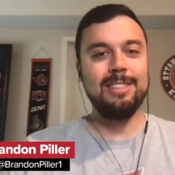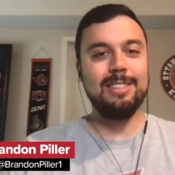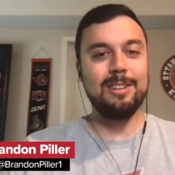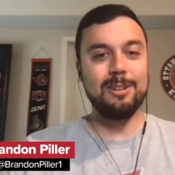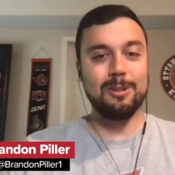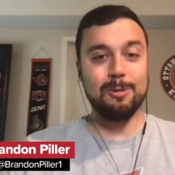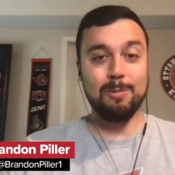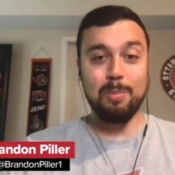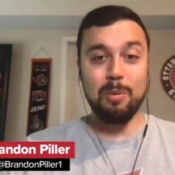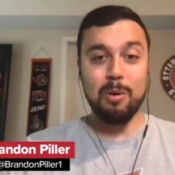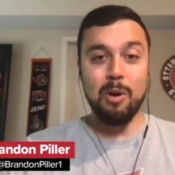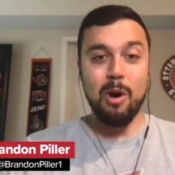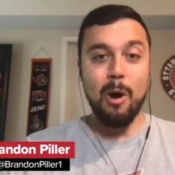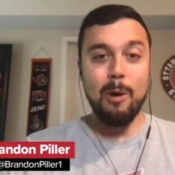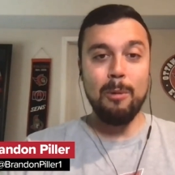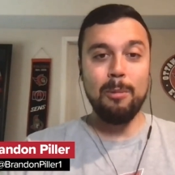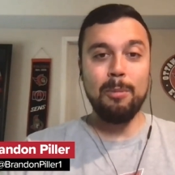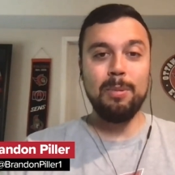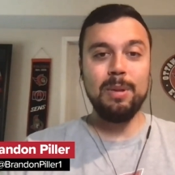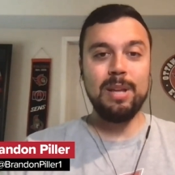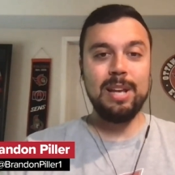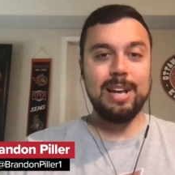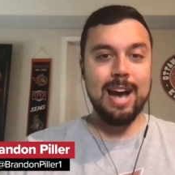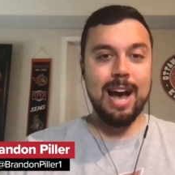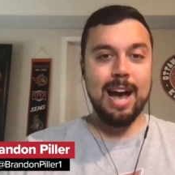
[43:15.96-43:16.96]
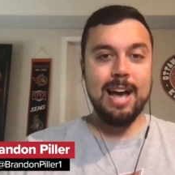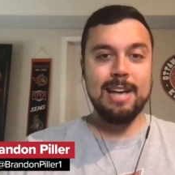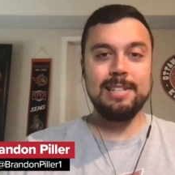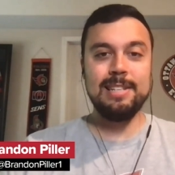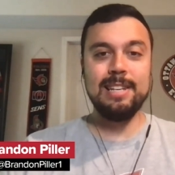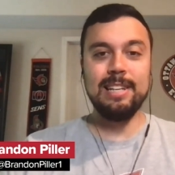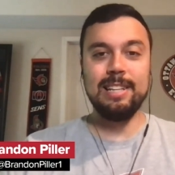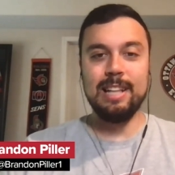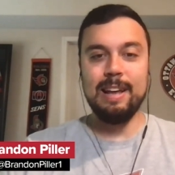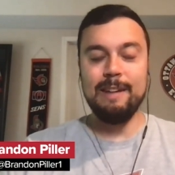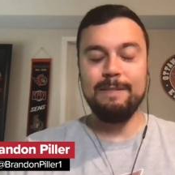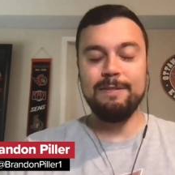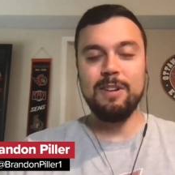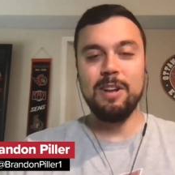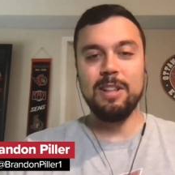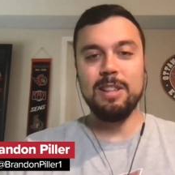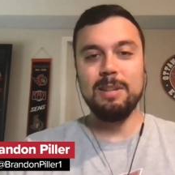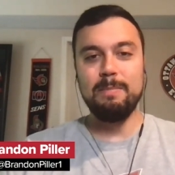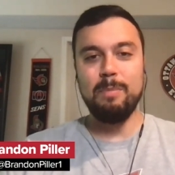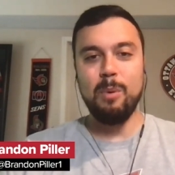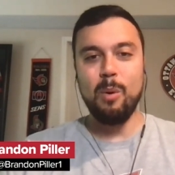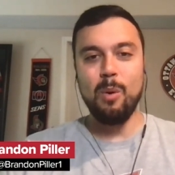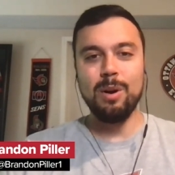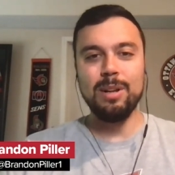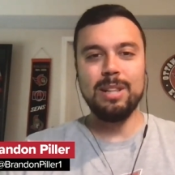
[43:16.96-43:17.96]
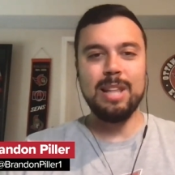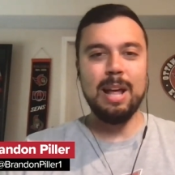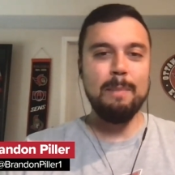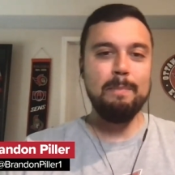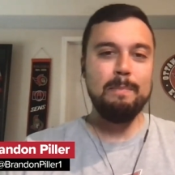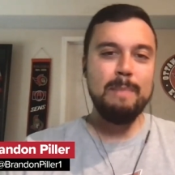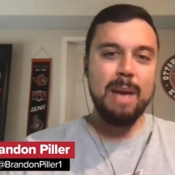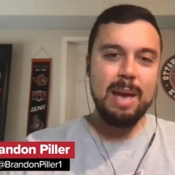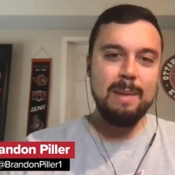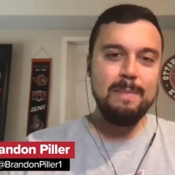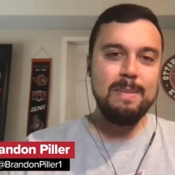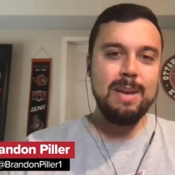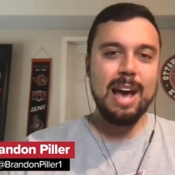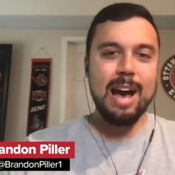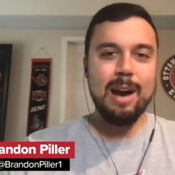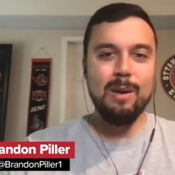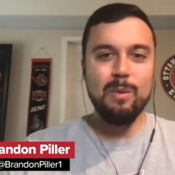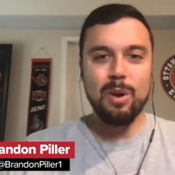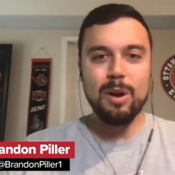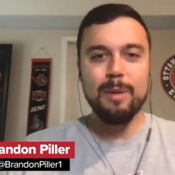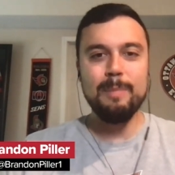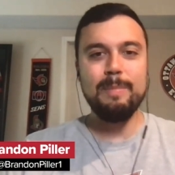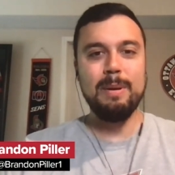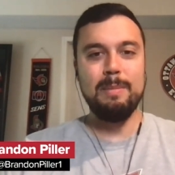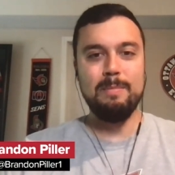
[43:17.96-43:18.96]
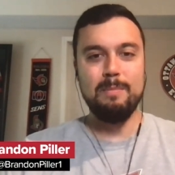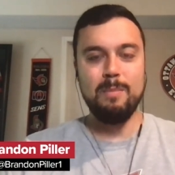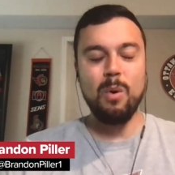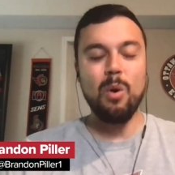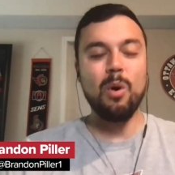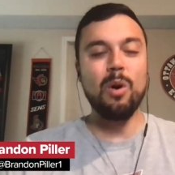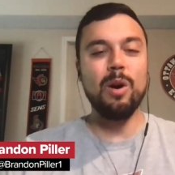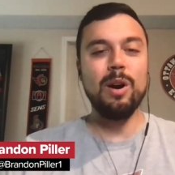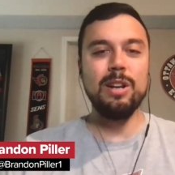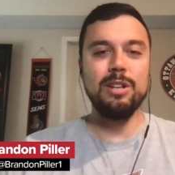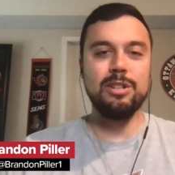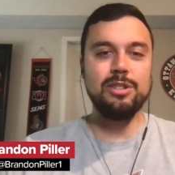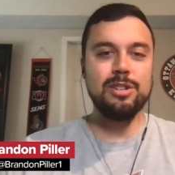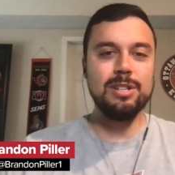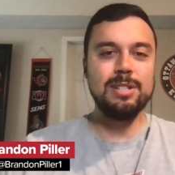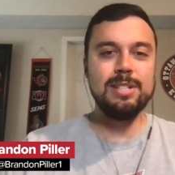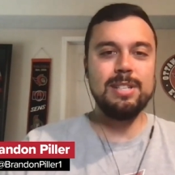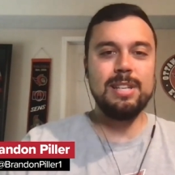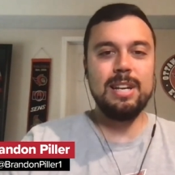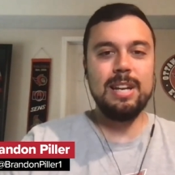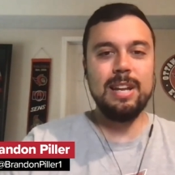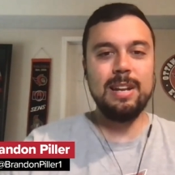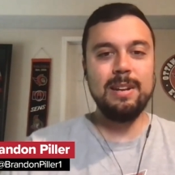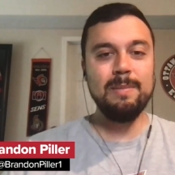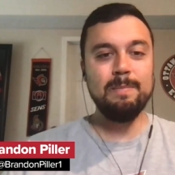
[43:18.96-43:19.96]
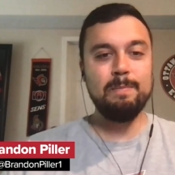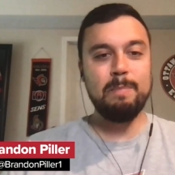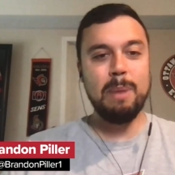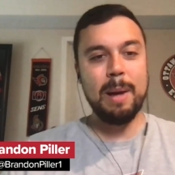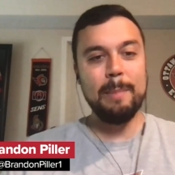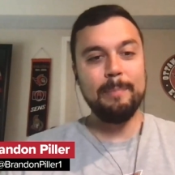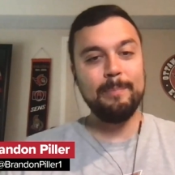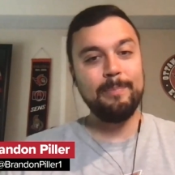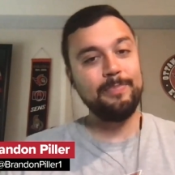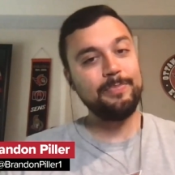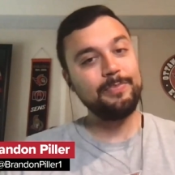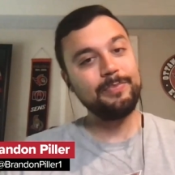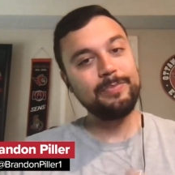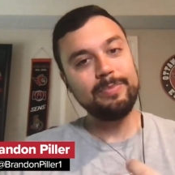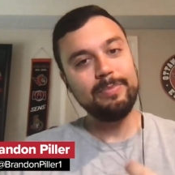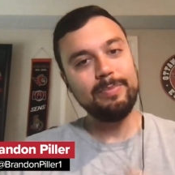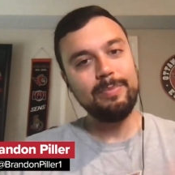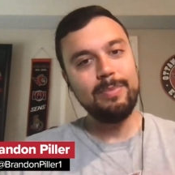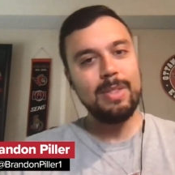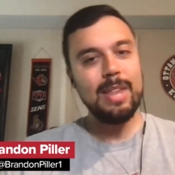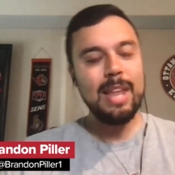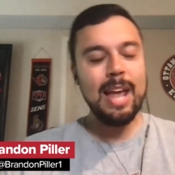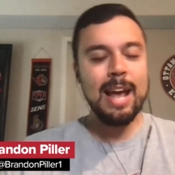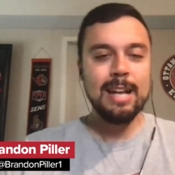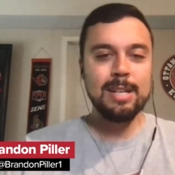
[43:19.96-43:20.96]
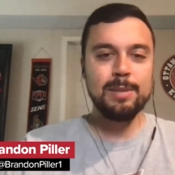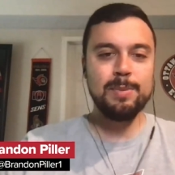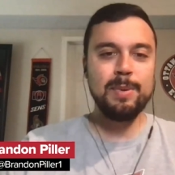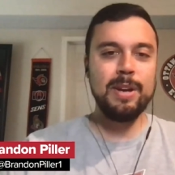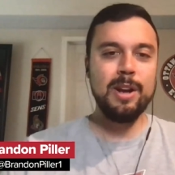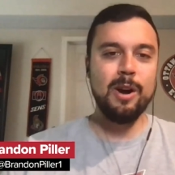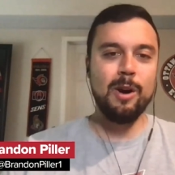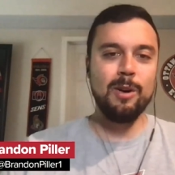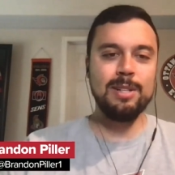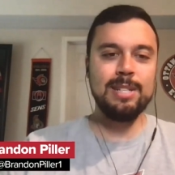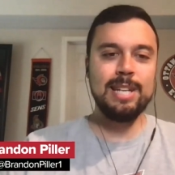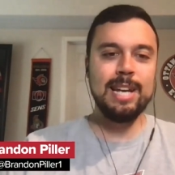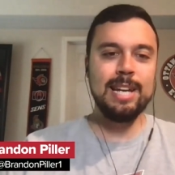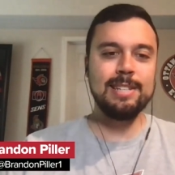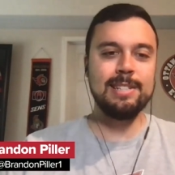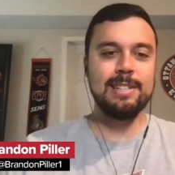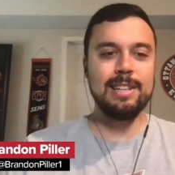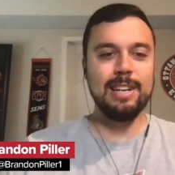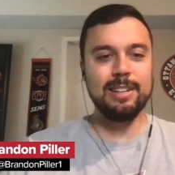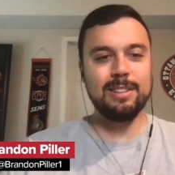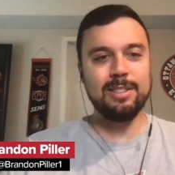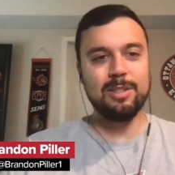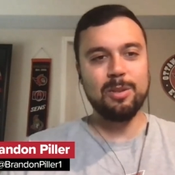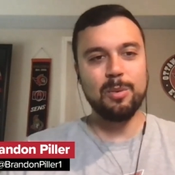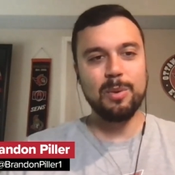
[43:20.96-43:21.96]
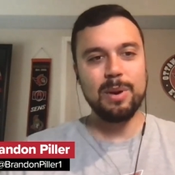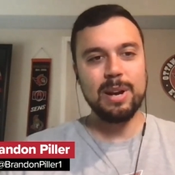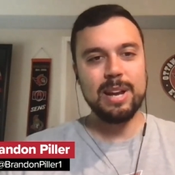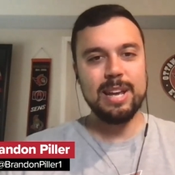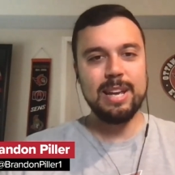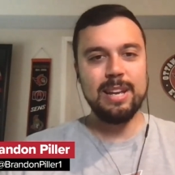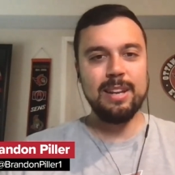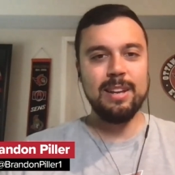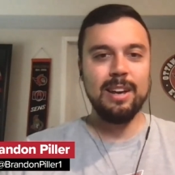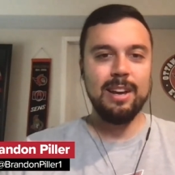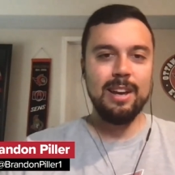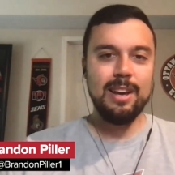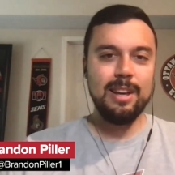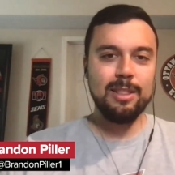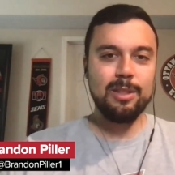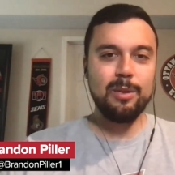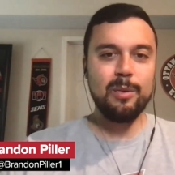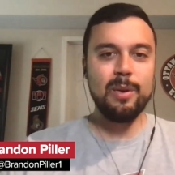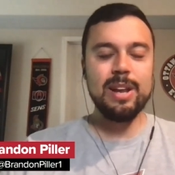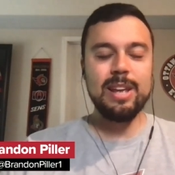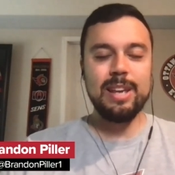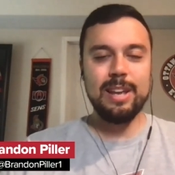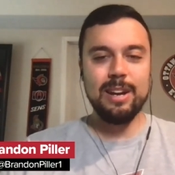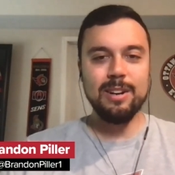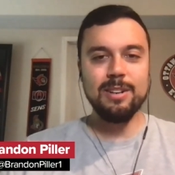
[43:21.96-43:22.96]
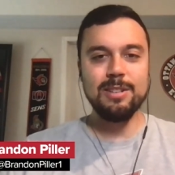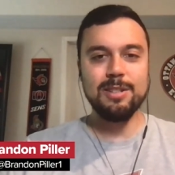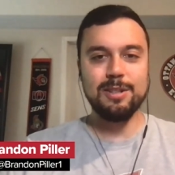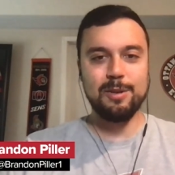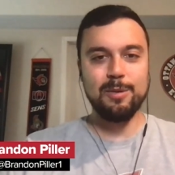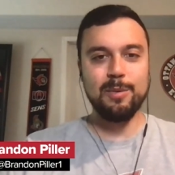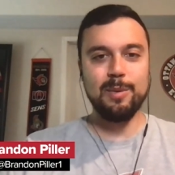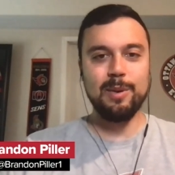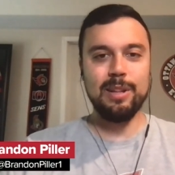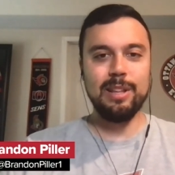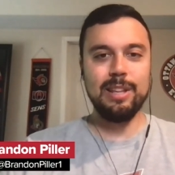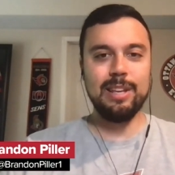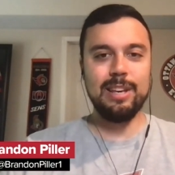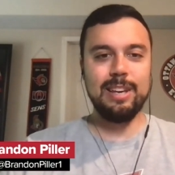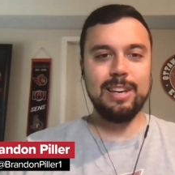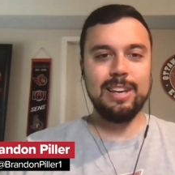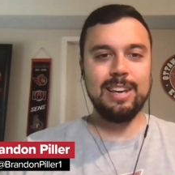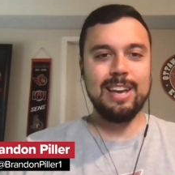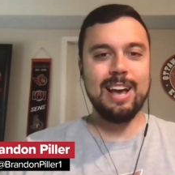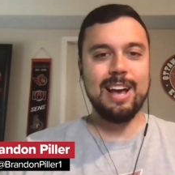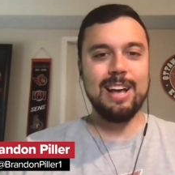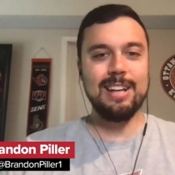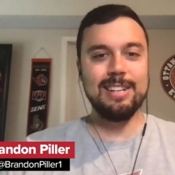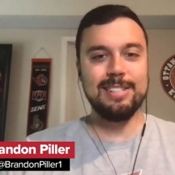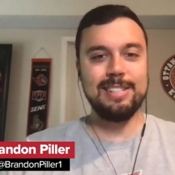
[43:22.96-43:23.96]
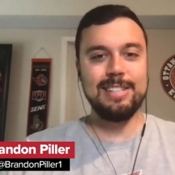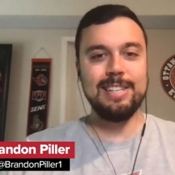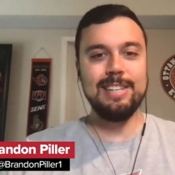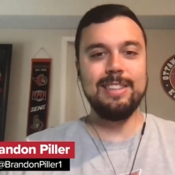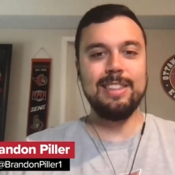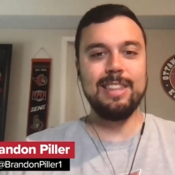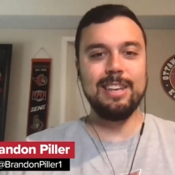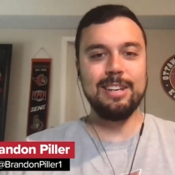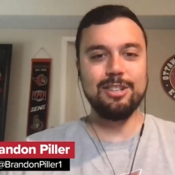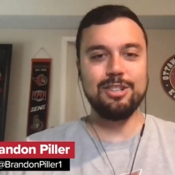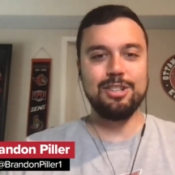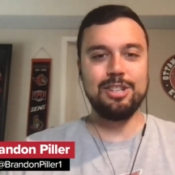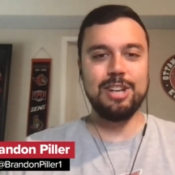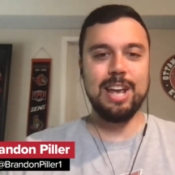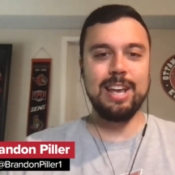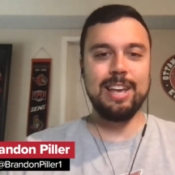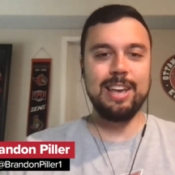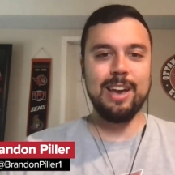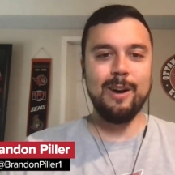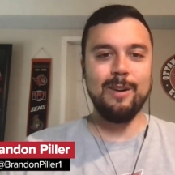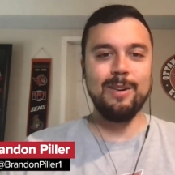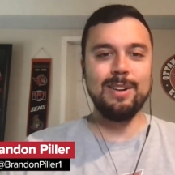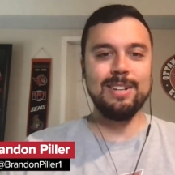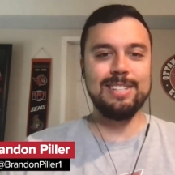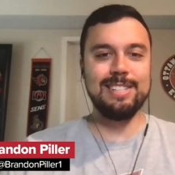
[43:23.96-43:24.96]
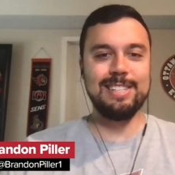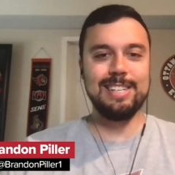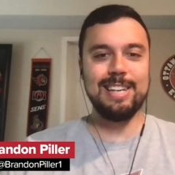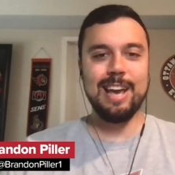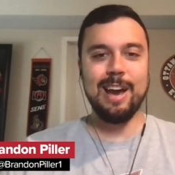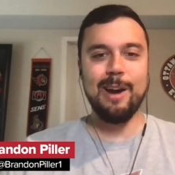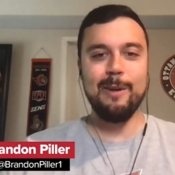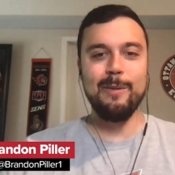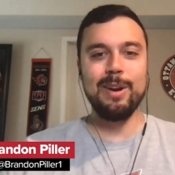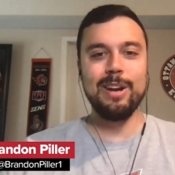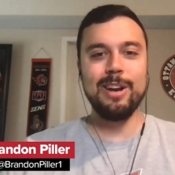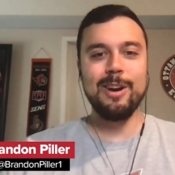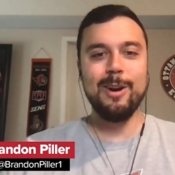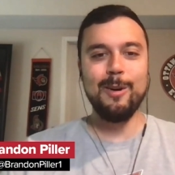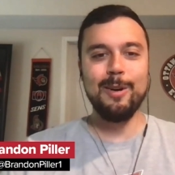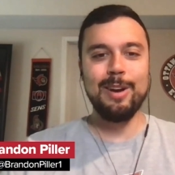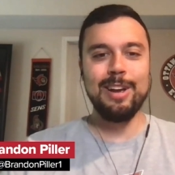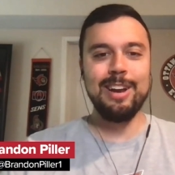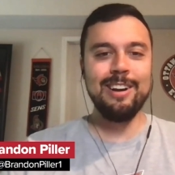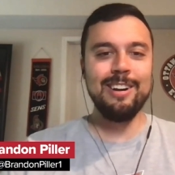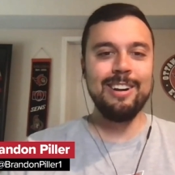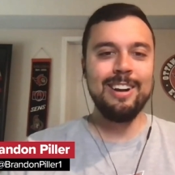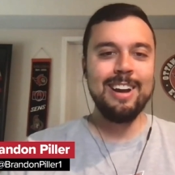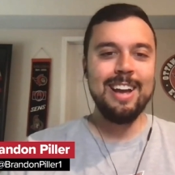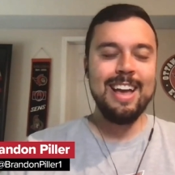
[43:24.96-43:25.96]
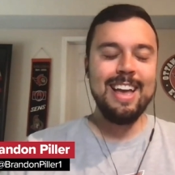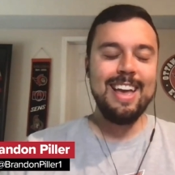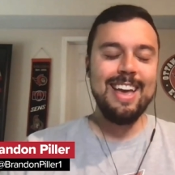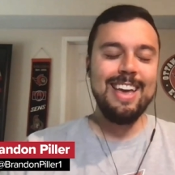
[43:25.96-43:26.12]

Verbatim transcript: there's probably guys they left on the board that maybe I would have been more interested in. But as we know, it takes like three, three years to really uh, see things shake out and see how we go here.